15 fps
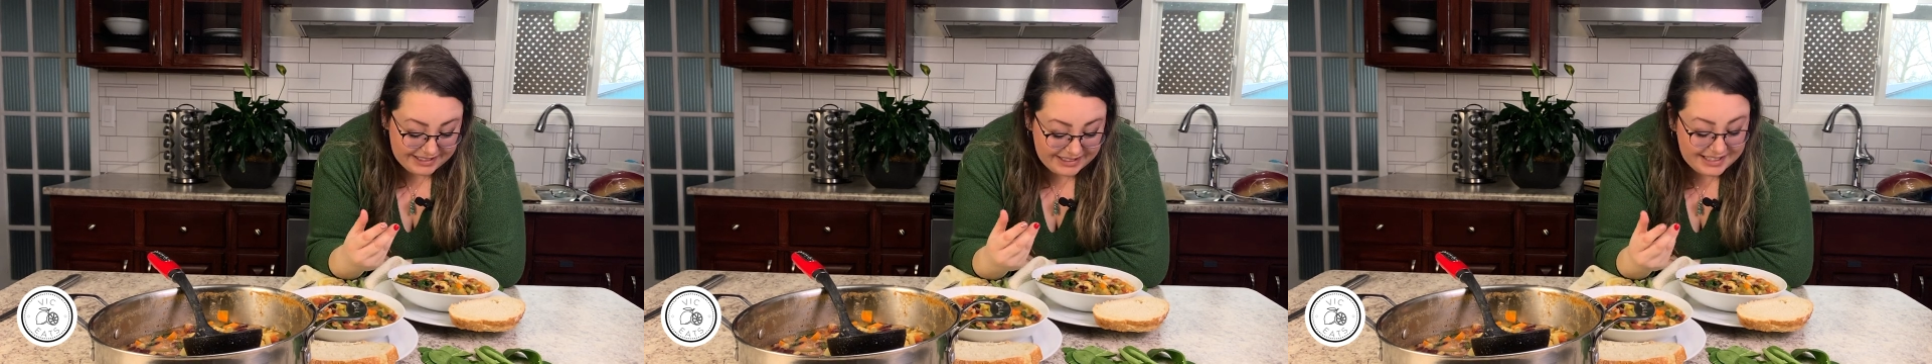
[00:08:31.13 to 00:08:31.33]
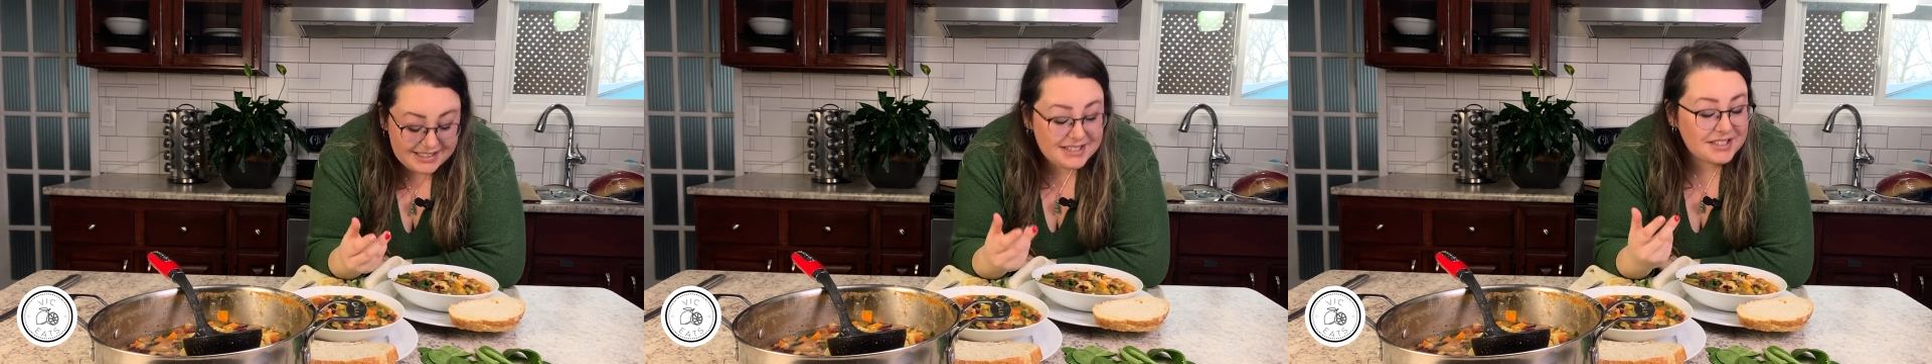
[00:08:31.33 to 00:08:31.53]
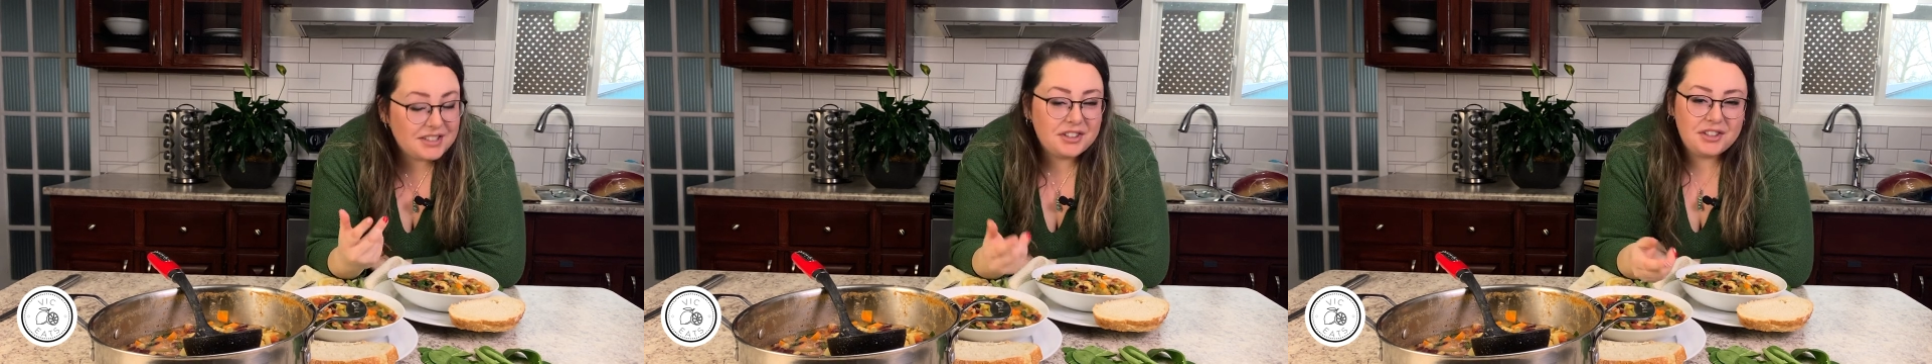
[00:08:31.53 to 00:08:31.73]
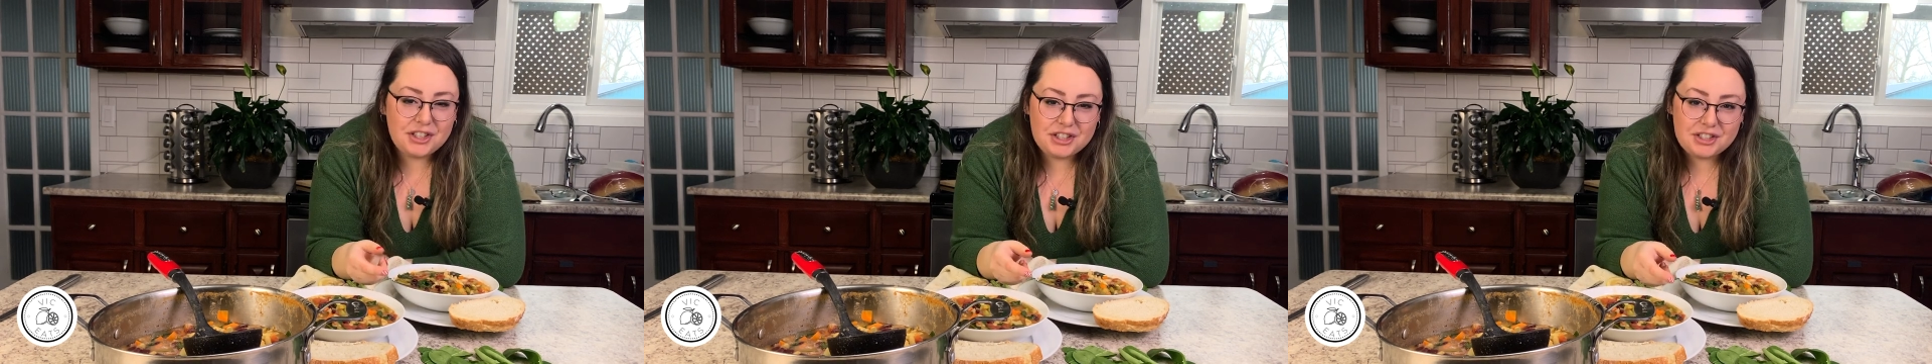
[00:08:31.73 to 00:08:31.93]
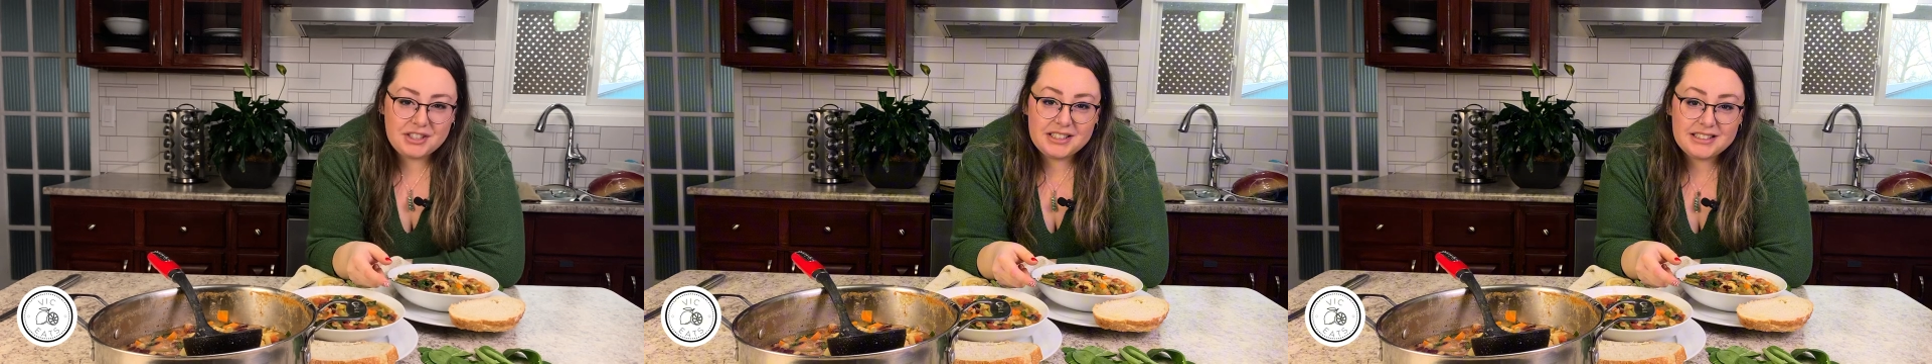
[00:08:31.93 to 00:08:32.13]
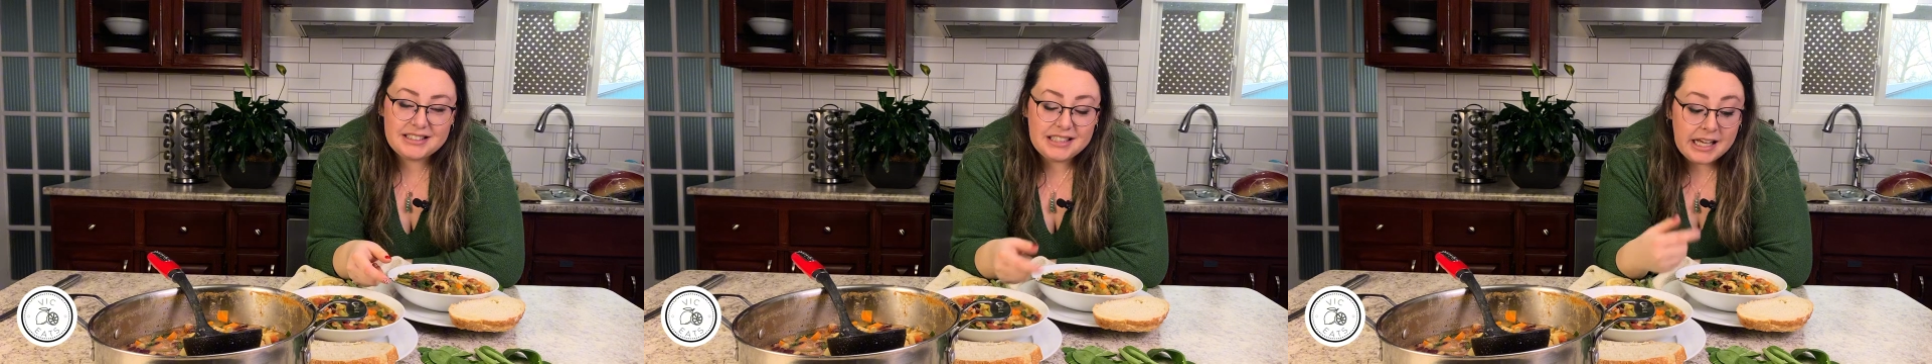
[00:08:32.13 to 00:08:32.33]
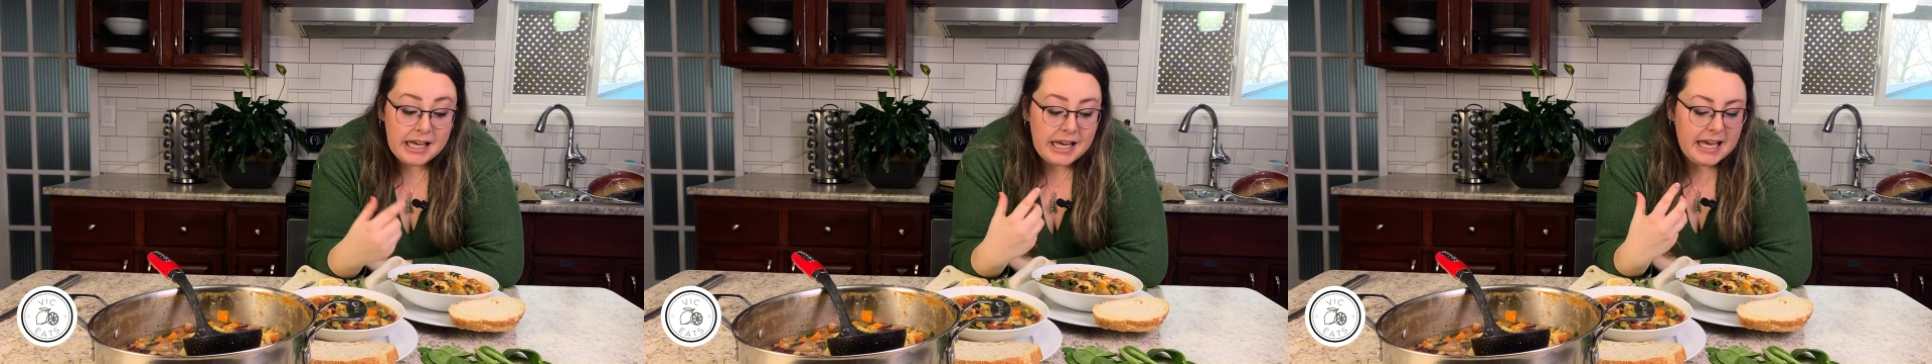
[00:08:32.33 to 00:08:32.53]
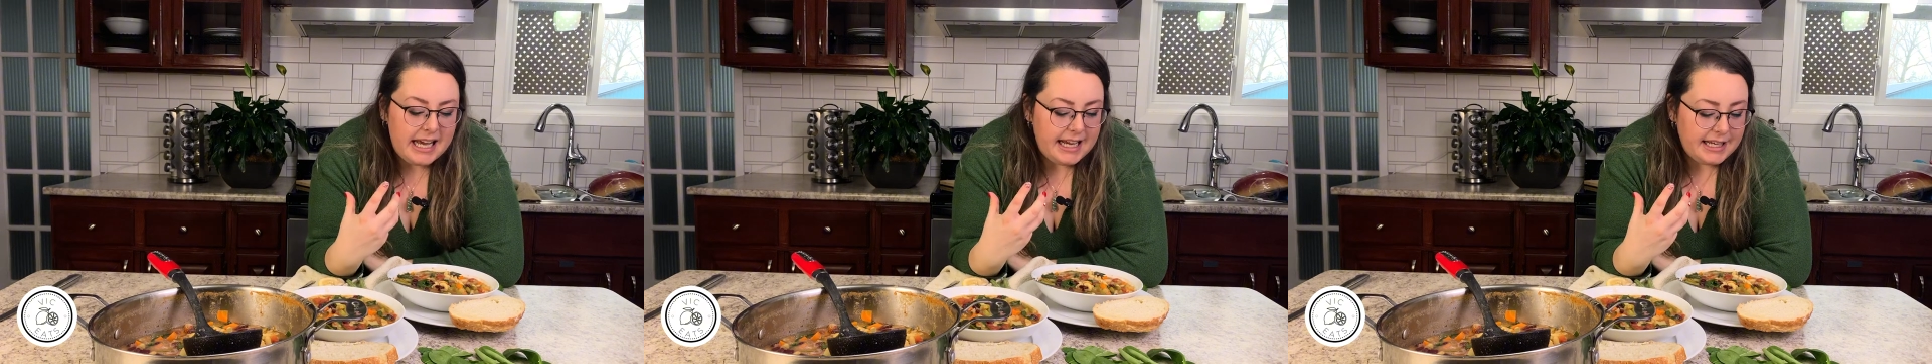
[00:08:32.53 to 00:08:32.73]
It's delicious.
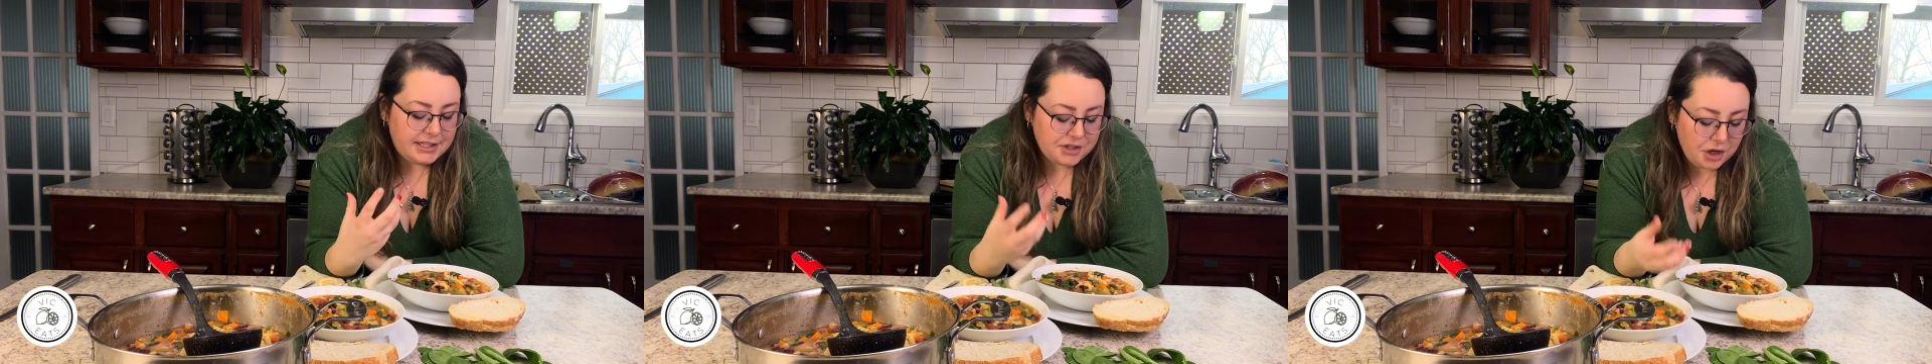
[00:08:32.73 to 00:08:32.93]
It's